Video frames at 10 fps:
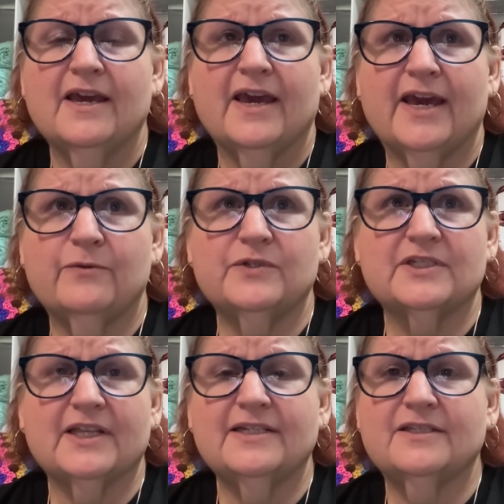it
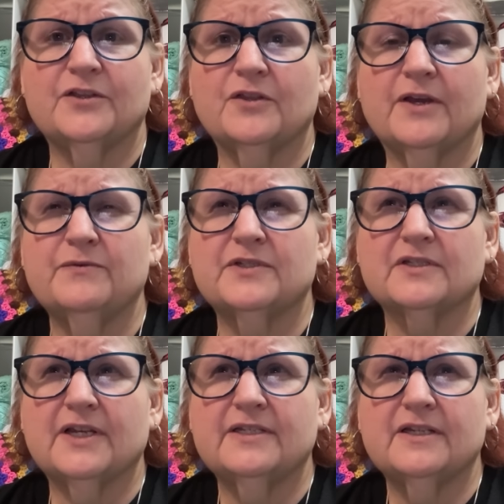was about
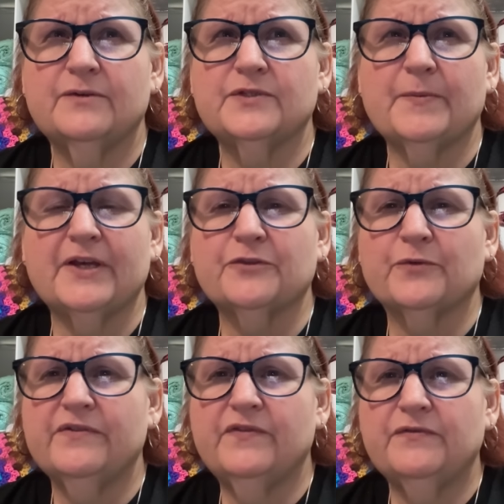
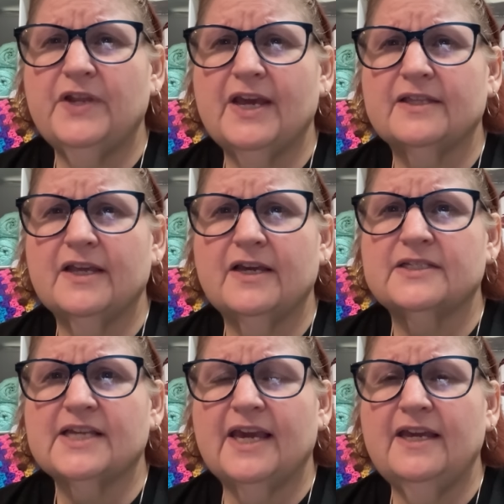$350, I think, a
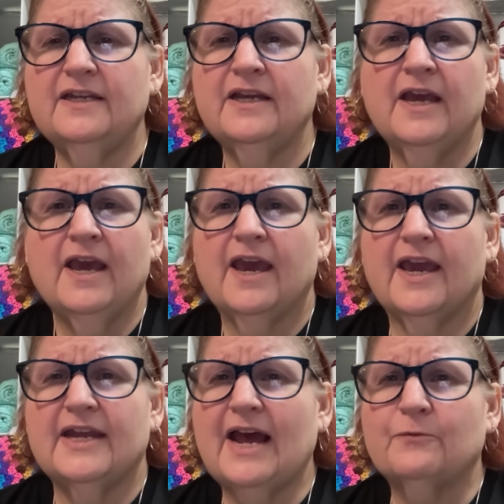skein,
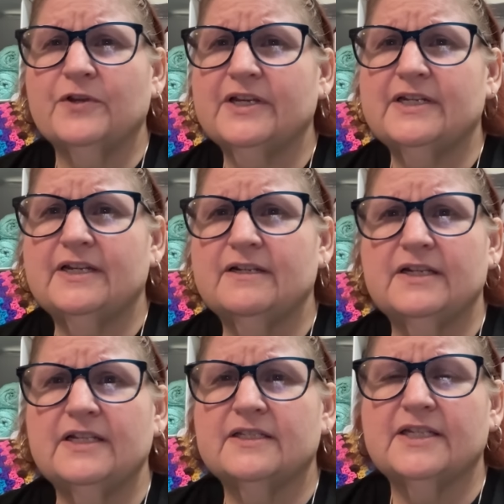and I really
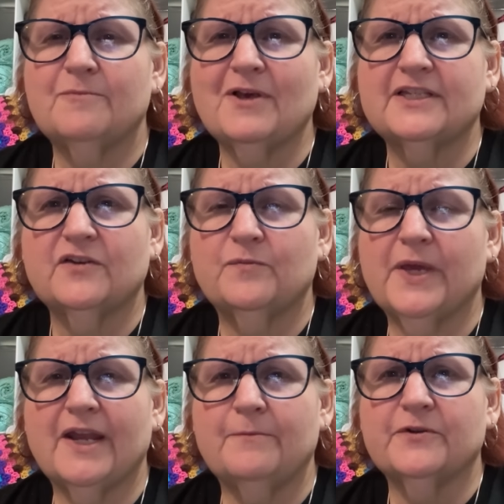didn't see myself
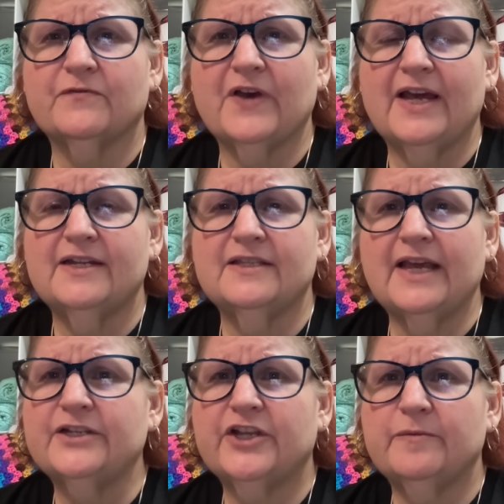being able to find it
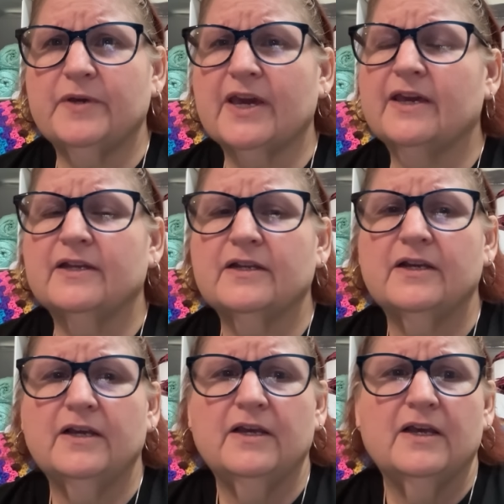that cheap again.
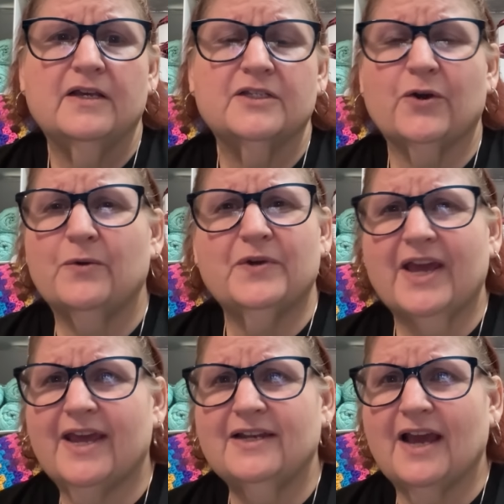So I went
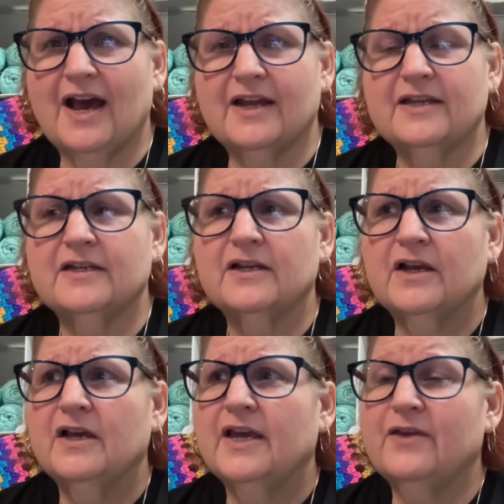ahead and got it,
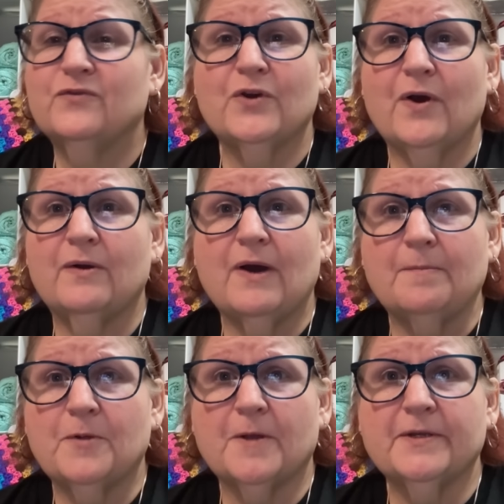even though
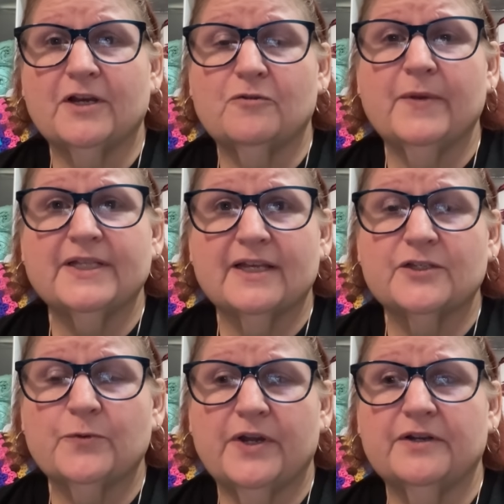I'm probably not gonna make that
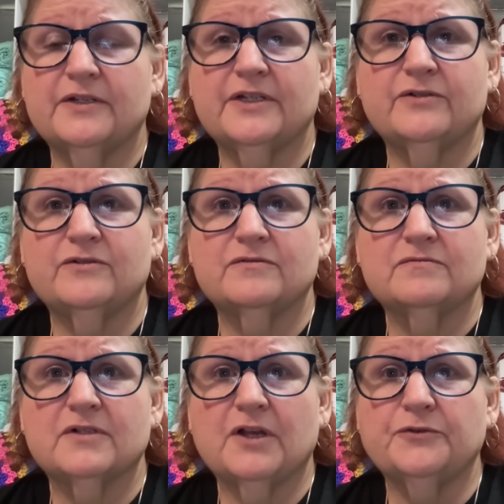sweater until
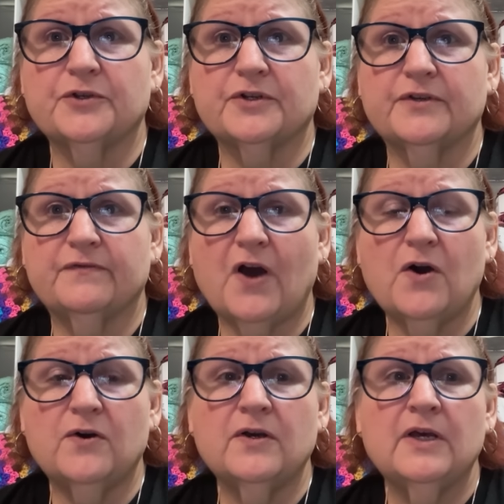closer to
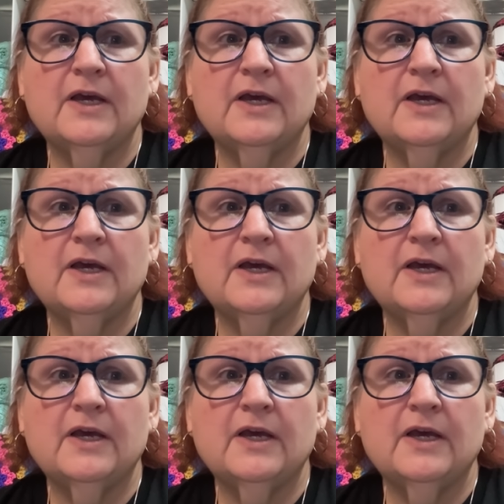fall.